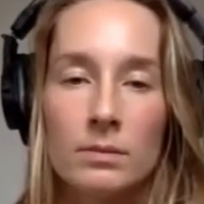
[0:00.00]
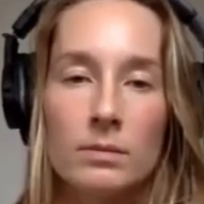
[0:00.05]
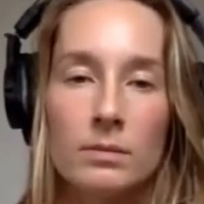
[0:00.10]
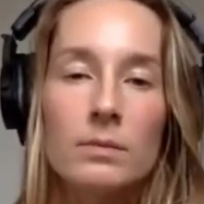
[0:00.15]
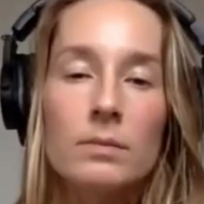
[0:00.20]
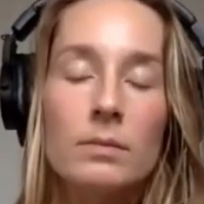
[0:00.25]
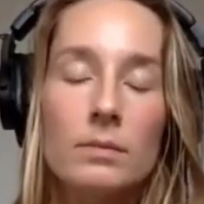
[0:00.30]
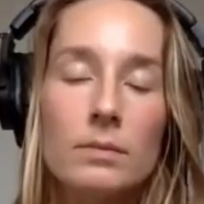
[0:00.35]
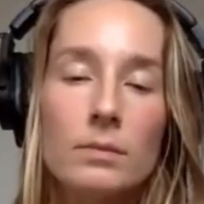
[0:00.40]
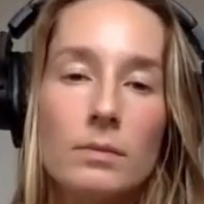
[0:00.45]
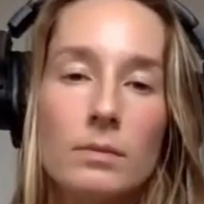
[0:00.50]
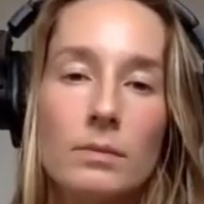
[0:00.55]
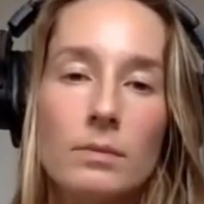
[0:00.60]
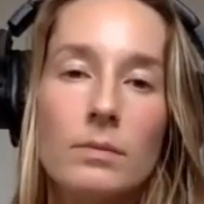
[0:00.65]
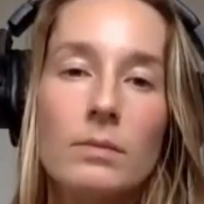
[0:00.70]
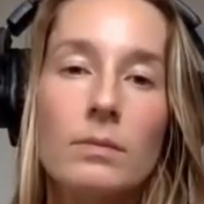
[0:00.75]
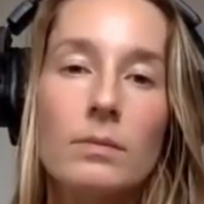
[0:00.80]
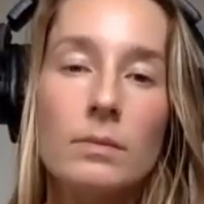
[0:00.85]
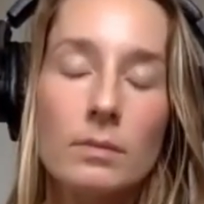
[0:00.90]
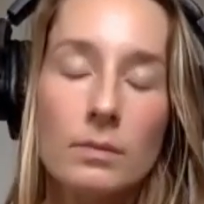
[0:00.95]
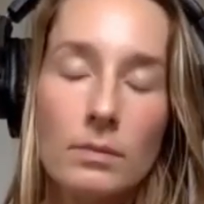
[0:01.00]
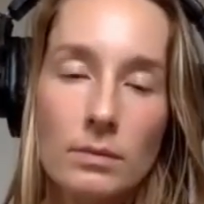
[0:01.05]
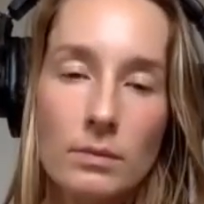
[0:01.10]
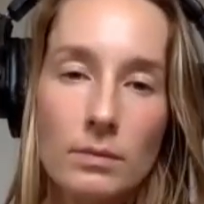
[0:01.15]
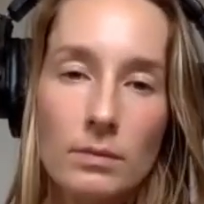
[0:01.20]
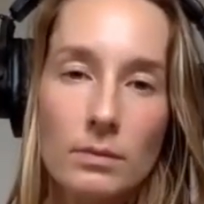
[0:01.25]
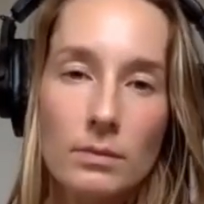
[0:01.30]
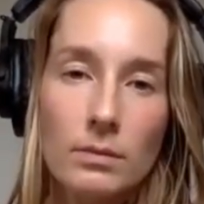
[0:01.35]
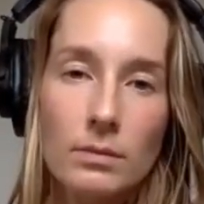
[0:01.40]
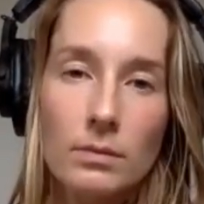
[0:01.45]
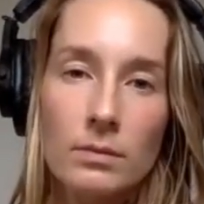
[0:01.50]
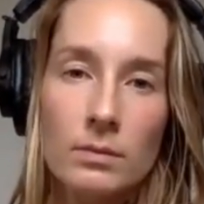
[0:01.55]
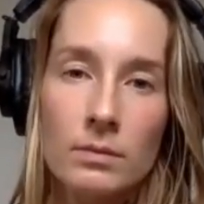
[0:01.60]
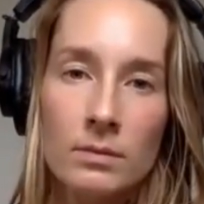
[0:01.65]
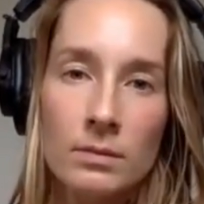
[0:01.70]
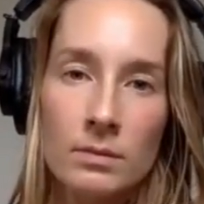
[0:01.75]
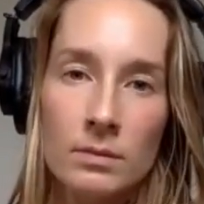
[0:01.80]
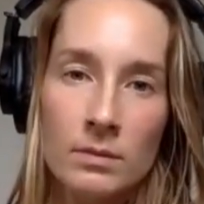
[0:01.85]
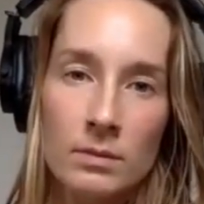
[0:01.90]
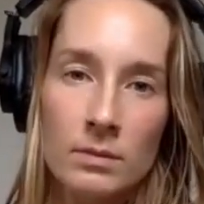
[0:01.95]

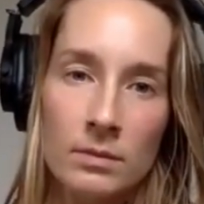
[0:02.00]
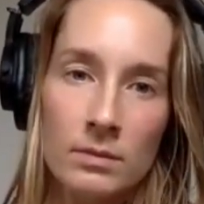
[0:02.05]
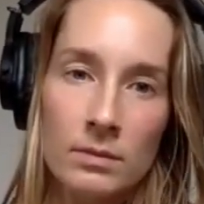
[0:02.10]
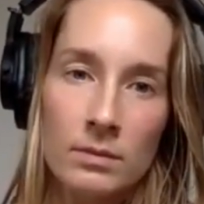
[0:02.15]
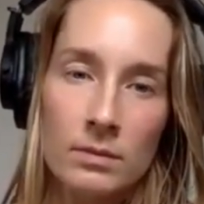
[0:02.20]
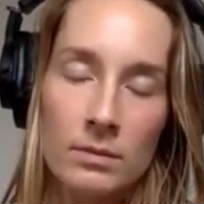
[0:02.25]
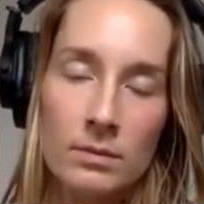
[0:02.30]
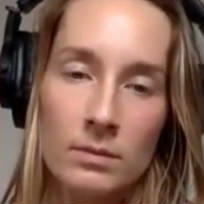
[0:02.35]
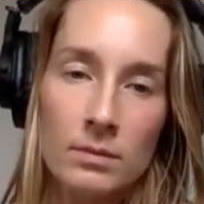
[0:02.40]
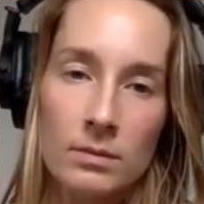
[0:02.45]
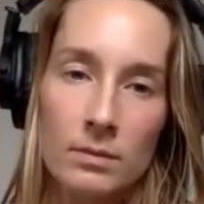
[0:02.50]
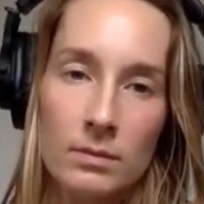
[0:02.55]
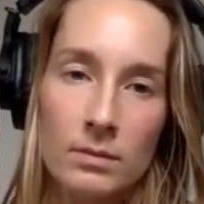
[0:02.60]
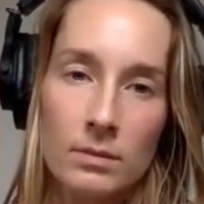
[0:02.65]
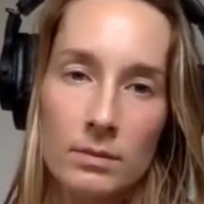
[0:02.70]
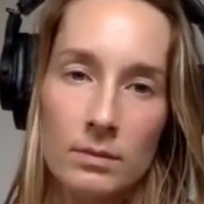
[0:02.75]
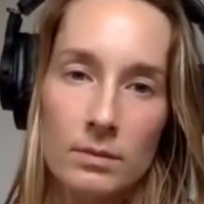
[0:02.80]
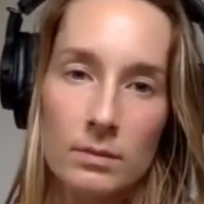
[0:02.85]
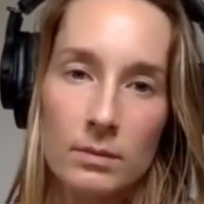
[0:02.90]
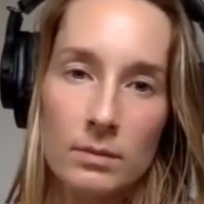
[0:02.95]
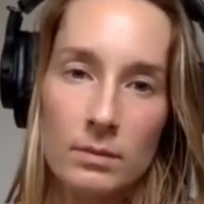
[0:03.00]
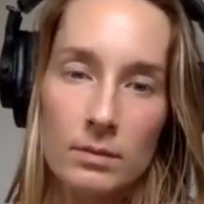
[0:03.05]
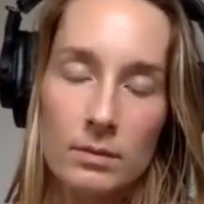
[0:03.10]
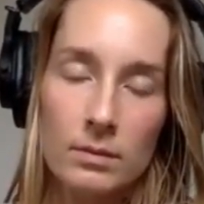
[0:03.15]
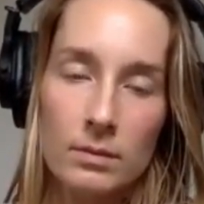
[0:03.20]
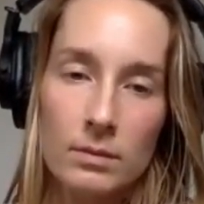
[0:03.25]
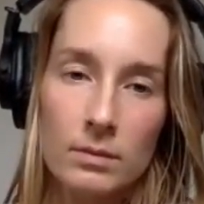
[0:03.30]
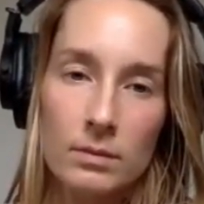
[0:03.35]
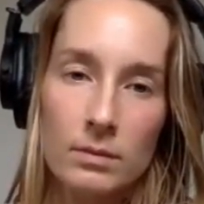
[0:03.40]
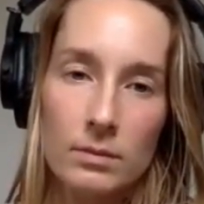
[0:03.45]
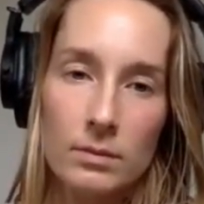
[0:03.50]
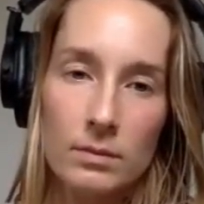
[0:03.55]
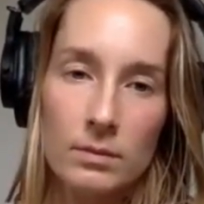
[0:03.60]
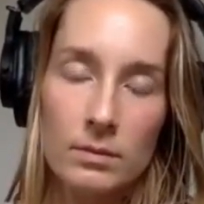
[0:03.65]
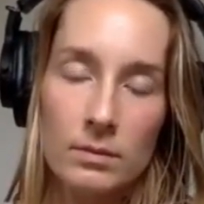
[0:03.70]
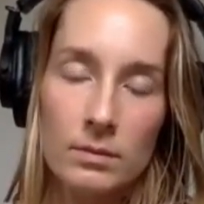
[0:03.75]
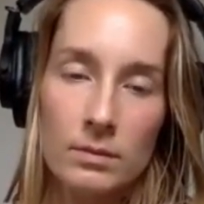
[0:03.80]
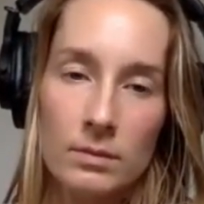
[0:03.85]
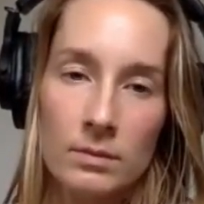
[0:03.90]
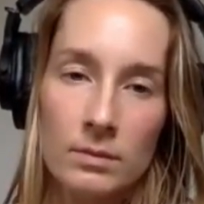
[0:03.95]

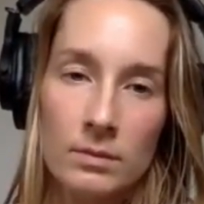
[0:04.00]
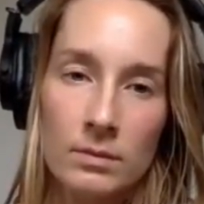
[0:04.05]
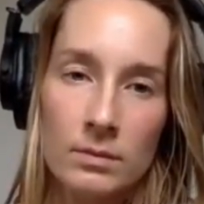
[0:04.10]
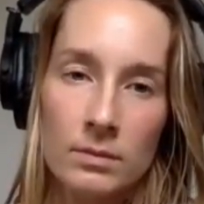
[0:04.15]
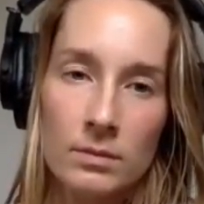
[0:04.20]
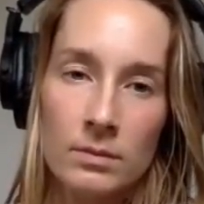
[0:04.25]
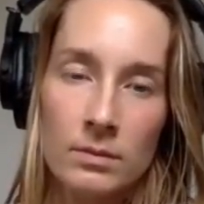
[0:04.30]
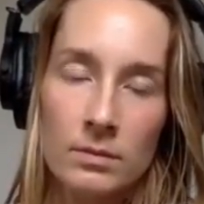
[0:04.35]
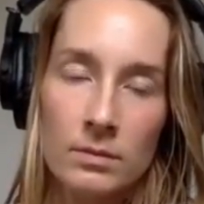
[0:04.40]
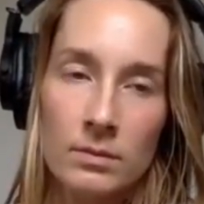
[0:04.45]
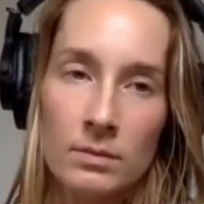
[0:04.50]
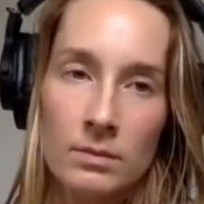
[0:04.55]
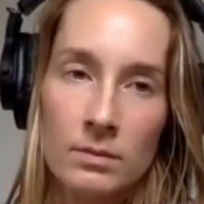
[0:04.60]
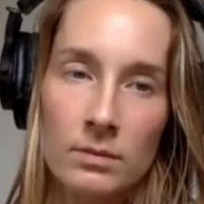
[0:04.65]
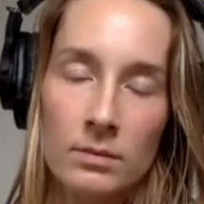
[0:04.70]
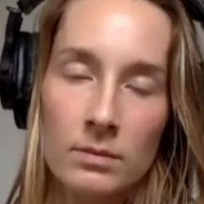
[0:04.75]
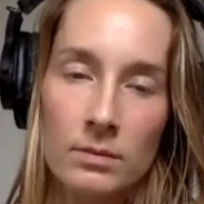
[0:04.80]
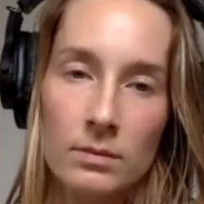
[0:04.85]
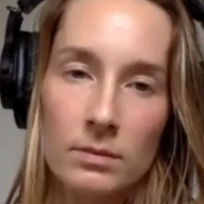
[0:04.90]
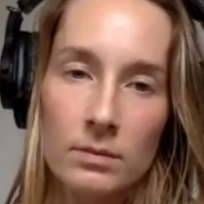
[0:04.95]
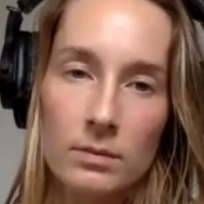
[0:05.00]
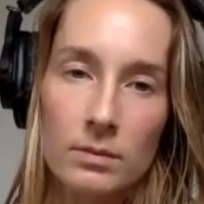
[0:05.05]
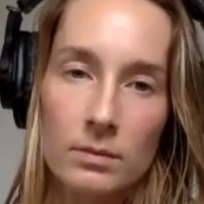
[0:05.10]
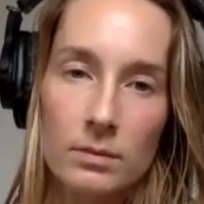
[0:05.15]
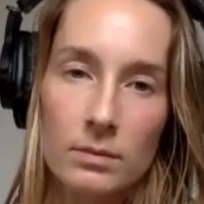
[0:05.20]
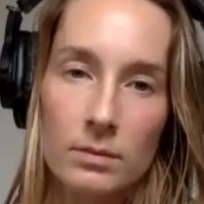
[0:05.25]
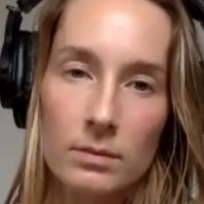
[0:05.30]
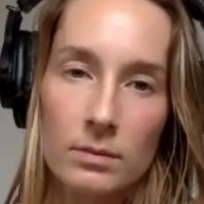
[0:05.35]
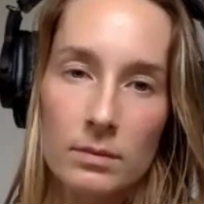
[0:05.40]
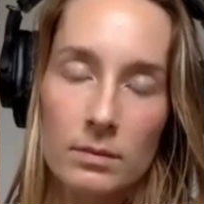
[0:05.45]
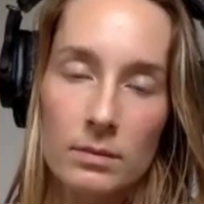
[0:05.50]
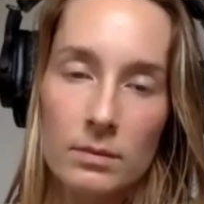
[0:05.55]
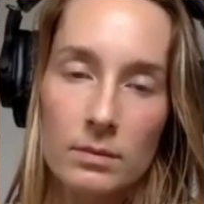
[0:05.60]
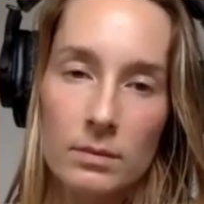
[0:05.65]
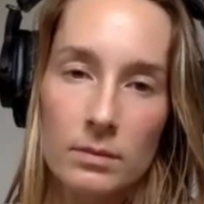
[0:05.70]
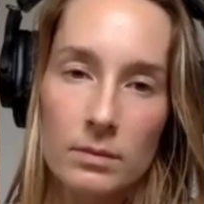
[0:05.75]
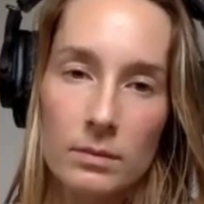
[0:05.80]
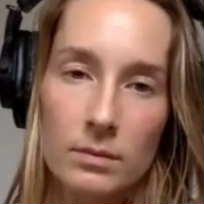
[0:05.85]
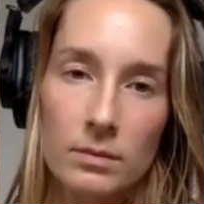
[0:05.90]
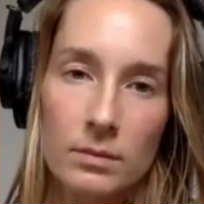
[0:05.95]

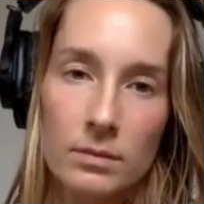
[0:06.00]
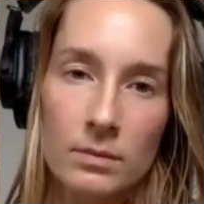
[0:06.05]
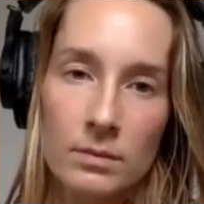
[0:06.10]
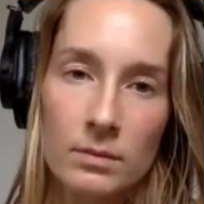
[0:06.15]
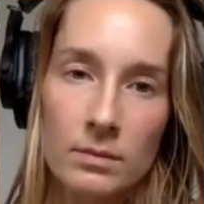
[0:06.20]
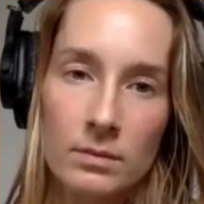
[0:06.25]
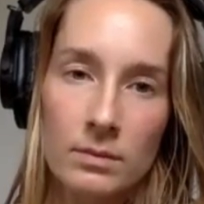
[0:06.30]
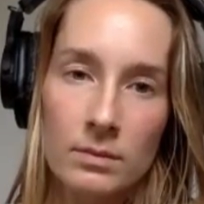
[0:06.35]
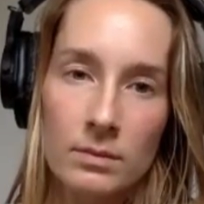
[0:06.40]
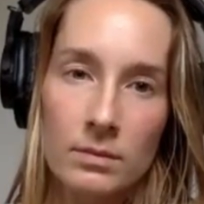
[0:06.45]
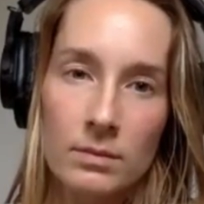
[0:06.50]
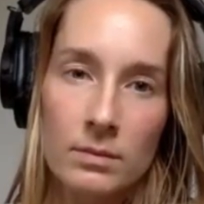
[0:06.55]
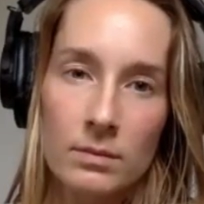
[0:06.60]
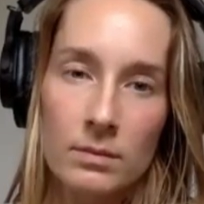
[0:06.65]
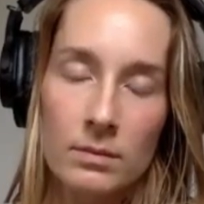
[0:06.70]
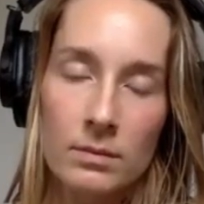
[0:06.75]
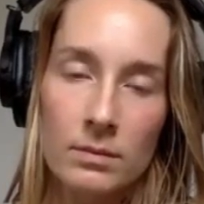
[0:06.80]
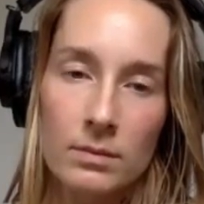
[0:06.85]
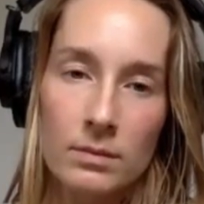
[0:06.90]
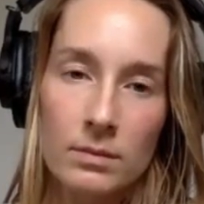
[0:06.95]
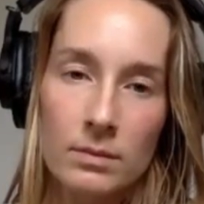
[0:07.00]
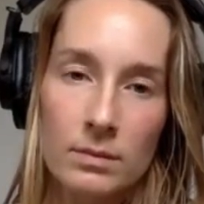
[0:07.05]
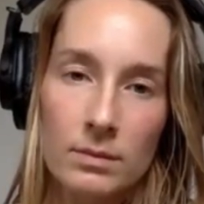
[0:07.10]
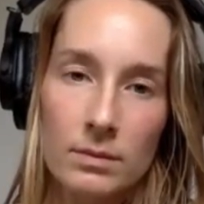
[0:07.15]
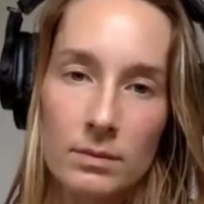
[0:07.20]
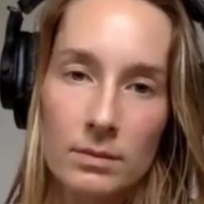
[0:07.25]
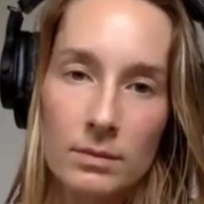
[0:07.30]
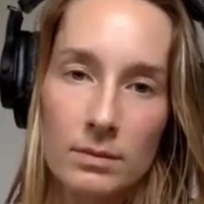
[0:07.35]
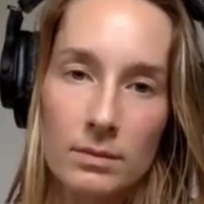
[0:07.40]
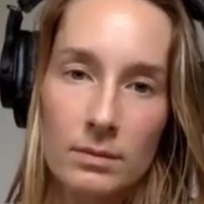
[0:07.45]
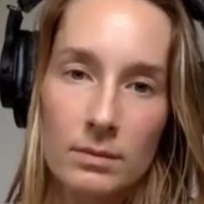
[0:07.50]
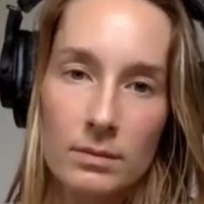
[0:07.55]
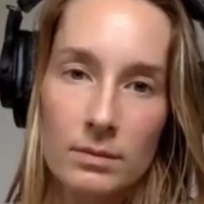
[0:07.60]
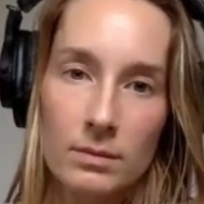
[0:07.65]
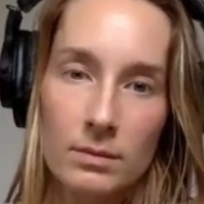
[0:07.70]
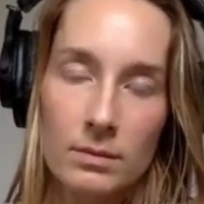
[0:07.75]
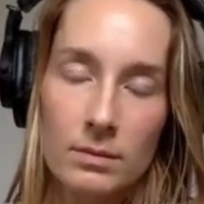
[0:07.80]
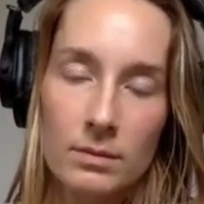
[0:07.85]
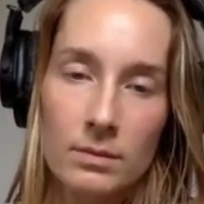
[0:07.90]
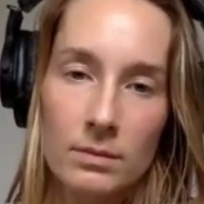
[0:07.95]
No words are spoken by the person on screen.